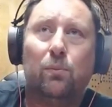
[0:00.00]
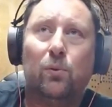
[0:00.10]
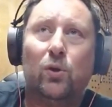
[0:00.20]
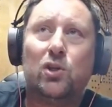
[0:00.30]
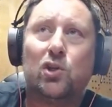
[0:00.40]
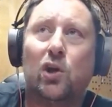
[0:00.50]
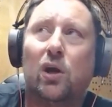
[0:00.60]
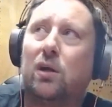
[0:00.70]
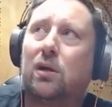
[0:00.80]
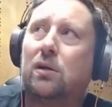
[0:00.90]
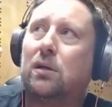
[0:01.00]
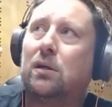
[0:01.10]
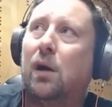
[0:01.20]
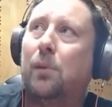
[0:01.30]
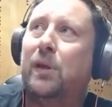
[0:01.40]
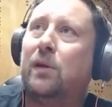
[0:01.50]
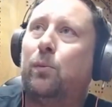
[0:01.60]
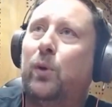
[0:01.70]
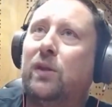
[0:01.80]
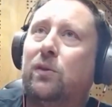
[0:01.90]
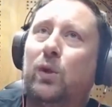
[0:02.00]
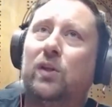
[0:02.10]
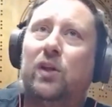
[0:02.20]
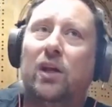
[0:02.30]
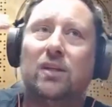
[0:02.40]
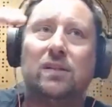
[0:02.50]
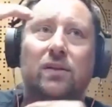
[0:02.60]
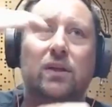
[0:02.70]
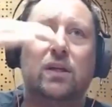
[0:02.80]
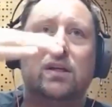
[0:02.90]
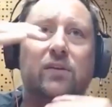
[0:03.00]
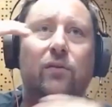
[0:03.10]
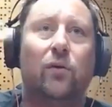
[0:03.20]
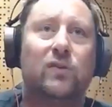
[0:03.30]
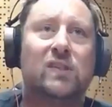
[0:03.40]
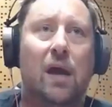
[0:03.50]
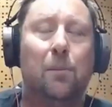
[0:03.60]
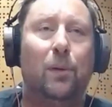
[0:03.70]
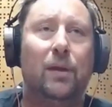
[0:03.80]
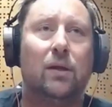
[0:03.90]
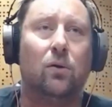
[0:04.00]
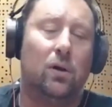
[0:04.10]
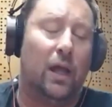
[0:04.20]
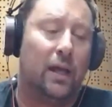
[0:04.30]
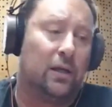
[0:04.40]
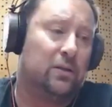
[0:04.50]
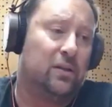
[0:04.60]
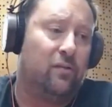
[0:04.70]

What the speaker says: which are coming with years and years of sampling, or like the